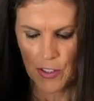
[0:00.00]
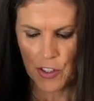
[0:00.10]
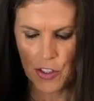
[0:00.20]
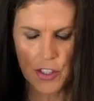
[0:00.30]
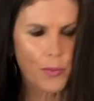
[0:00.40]

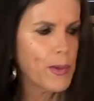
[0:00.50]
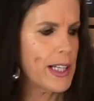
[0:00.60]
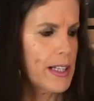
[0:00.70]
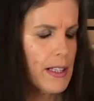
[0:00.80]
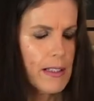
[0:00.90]
So just
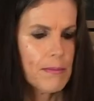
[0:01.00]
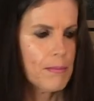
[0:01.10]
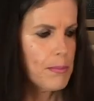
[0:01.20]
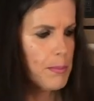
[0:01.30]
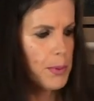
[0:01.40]
one
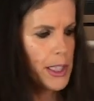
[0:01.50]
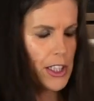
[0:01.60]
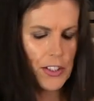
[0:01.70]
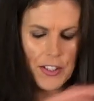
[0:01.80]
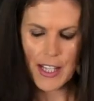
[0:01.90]
pretty
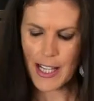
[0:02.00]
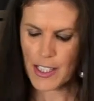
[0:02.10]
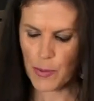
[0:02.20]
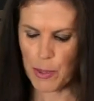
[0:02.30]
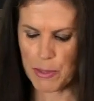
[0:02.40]
good
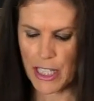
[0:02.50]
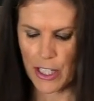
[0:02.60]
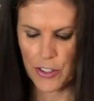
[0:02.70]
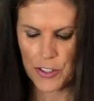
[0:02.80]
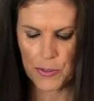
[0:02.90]
sized sweet
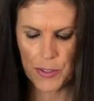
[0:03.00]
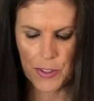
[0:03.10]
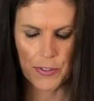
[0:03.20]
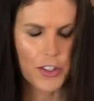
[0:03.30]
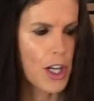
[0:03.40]
potato,
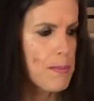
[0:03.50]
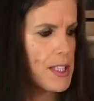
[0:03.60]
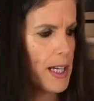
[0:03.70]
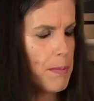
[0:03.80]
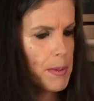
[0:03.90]
sort of chopped
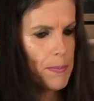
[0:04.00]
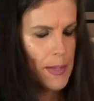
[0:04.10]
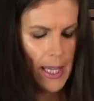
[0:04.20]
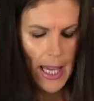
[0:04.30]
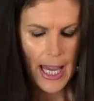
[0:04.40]
up,
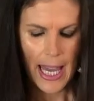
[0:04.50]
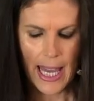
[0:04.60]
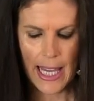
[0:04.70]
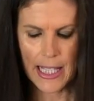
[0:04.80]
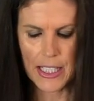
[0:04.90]

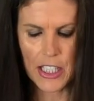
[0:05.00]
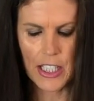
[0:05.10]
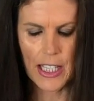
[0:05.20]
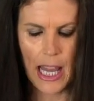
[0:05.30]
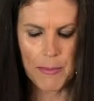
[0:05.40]
and
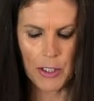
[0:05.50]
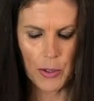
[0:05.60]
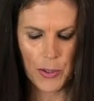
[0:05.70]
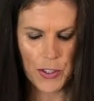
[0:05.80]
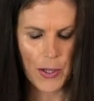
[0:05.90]
I'm going
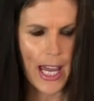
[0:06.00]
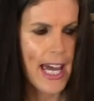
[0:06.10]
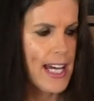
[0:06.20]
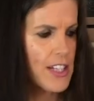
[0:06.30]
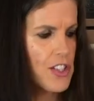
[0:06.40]
to also
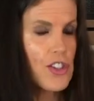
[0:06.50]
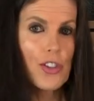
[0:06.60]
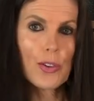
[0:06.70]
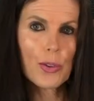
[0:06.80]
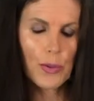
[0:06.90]
add
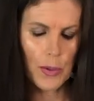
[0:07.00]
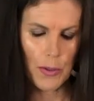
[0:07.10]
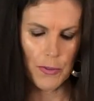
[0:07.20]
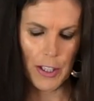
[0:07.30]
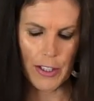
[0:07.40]
2
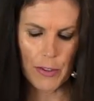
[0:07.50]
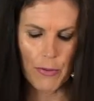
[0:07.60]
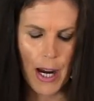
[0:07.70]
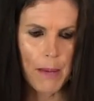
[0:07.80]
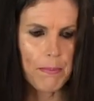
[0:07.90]
very
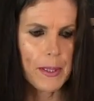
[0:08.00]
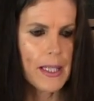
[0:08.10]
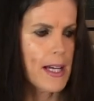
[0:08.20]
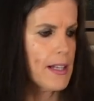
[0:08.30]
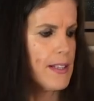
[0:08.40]
ripe
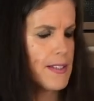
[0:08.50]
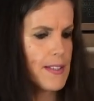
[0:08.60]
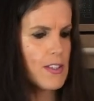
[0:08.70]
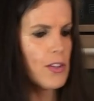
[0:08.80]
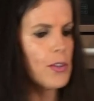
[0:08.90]
bananas.
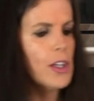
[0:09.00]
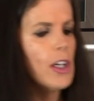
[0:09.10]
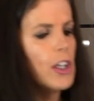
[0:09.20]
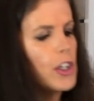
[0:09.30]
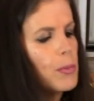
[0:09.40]
So
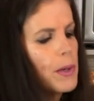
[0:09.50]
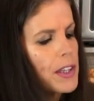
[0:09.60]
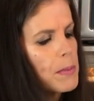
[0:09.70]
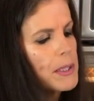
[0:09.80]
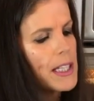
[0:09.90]
you want
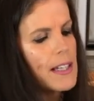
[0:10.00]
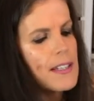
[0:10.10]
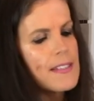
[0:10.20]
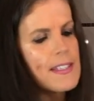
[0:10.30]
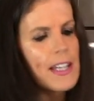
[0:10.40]
the
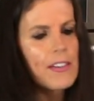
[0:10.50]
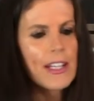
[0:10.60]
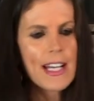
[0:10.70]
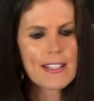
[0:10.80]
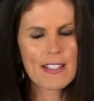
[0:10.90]
bananas that are
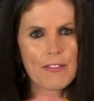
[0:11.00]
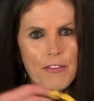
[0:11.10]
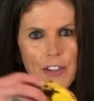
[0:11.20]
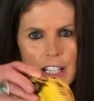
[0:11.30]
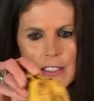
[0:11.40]
nice and
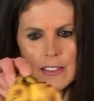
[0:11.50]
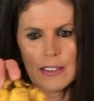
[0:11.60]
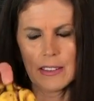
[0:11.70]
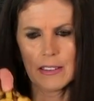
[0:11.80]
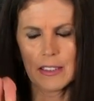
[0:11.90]

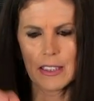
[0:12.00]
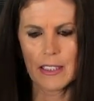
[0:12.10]
freckled and